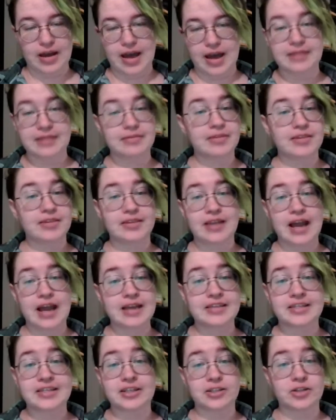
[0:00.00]

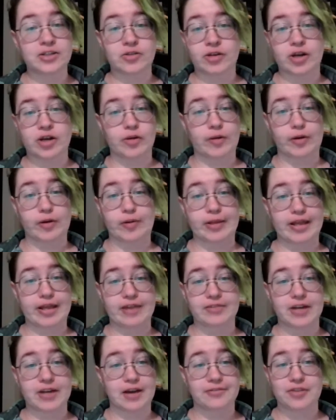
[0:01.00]
I still don't know where we
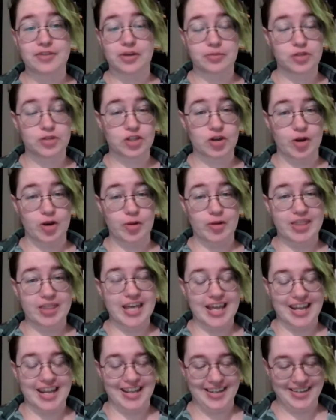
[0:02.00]
left off, so I'm just going with
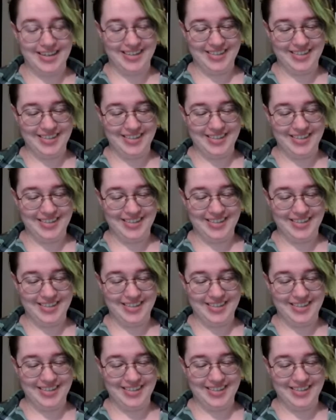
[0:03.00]
it.